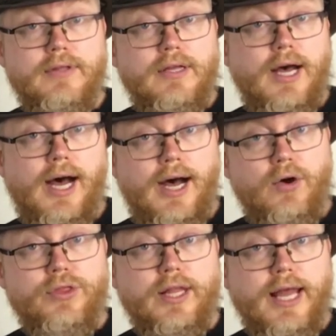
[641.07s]

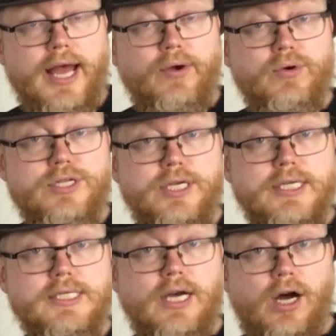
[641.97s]
how the
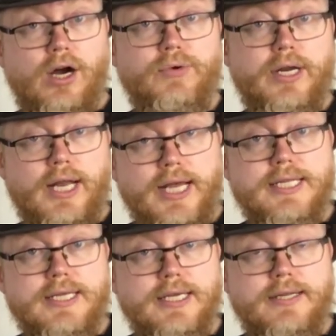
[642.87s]
languages are
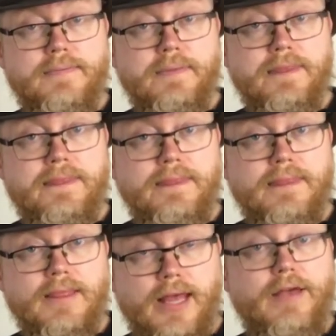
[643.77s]
related,
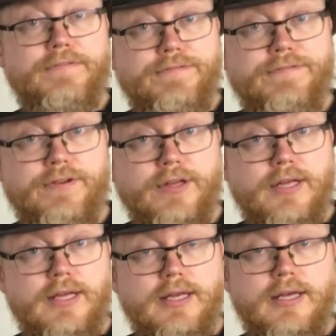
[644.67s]
if
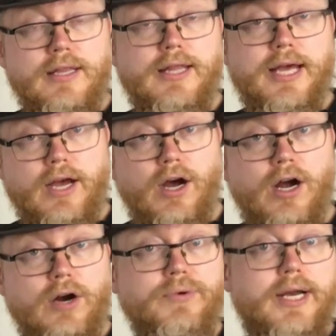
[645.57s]
they
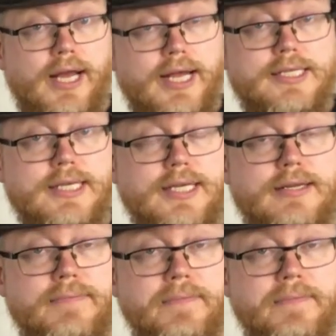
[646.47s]
are related.